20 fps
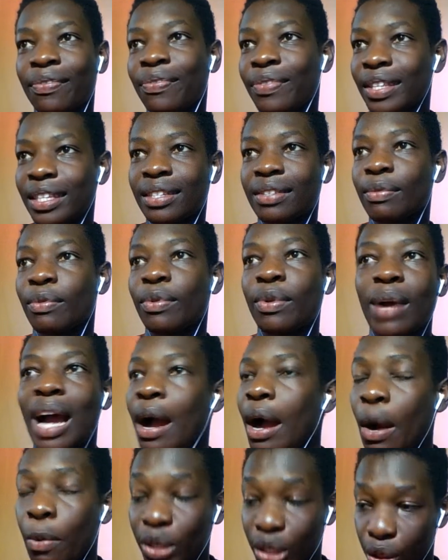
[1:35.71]
this, you know,
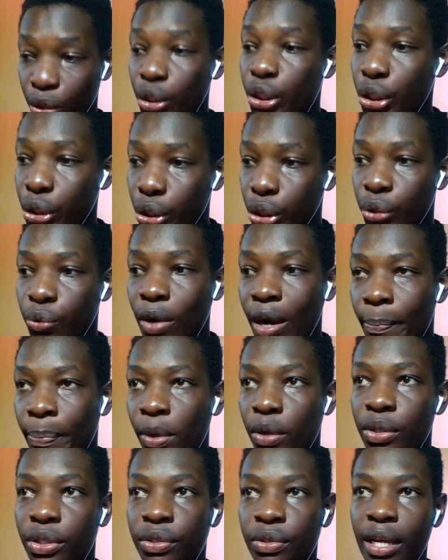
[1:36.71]
I was not used to
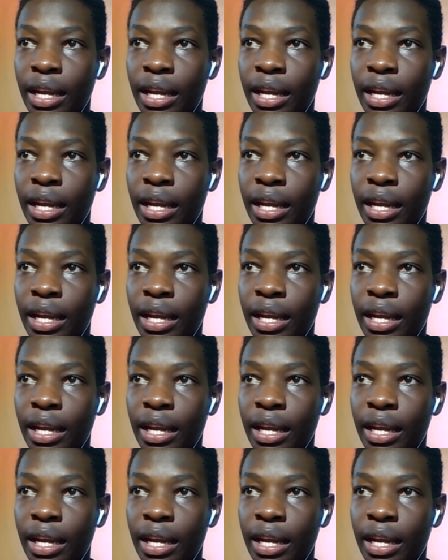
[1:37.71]
uploads.